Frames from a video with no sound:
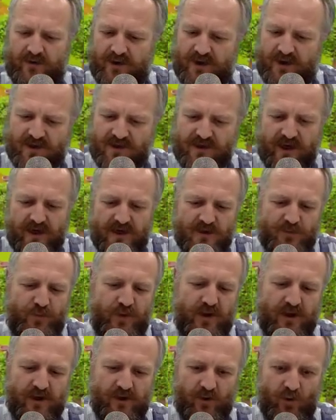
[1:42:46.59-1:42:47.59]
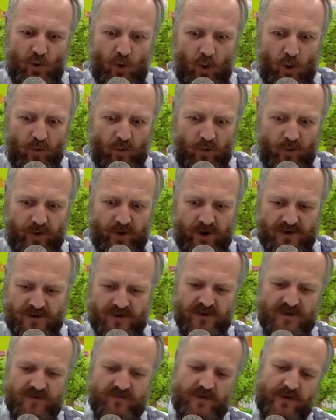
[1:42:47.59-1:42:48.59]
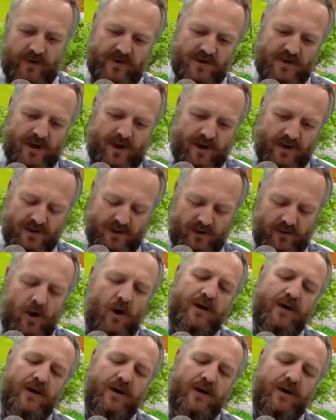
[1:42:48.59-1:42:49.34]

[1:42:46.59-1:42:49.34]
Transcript: these days being a normal person is very challenging.